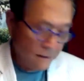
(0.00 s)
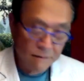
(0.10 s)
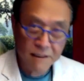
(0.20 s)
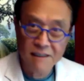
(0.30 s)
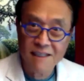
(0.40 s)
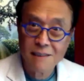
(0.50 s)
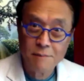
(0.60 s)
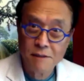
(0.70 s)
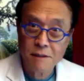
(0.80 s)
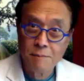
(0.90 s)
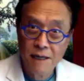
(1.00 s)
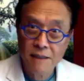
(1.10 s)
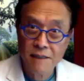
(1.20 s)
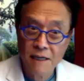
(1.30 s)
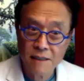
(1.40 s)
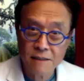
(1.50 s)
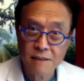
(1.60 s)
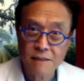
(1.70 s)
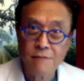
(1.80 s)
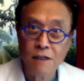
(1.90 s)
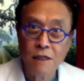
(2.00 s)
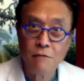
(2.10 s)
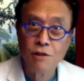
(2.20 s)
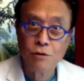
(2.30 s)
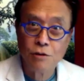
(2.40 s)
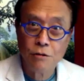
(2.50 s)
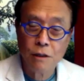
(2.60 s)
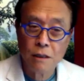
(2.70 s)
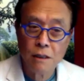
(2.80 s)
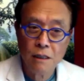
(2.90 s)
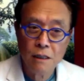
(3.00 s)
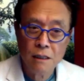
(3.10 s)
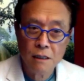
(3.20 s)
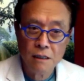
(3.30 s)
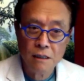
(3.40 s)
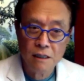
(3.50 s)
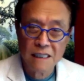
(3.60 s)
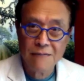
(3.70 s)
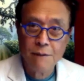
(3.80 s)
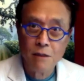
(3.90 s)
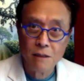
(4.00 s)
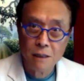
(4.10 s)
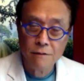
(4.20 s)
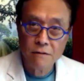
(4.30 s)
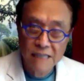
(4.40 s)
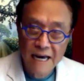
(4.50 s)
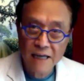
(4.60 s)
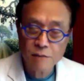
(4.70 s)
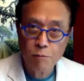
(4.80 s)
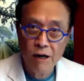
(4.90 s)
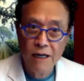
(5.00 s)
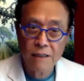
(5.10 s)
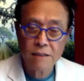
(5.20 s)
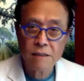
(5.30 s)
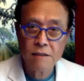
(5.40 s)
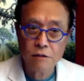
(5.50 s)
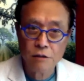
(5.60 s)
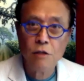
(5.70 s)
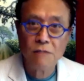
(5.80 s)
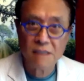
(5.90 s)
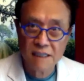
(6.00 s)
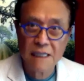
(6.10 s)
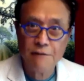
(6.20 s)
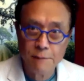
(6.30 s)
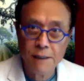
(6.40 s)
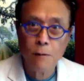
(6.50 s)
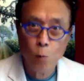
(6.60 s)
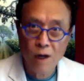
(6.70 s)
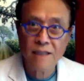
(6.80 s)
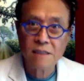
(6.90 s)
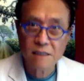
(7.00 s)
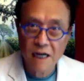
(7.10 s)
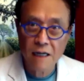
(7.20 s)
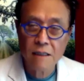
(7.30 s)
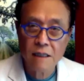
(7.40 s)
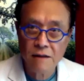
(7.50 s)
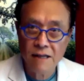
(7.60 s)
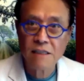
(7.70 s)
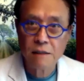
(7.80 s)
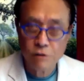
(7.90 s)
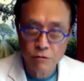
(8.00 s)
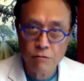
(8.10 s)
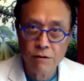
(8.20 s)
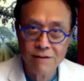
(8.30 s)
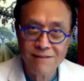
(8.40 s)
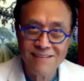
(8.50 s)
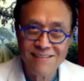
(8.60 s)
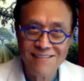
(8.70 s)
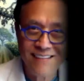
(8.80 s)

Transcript: Well, you're not supposed to pay taxes if you know what you're doing. The government will give you tax breaks to do what the government wants done. And that's the truth. Thank you.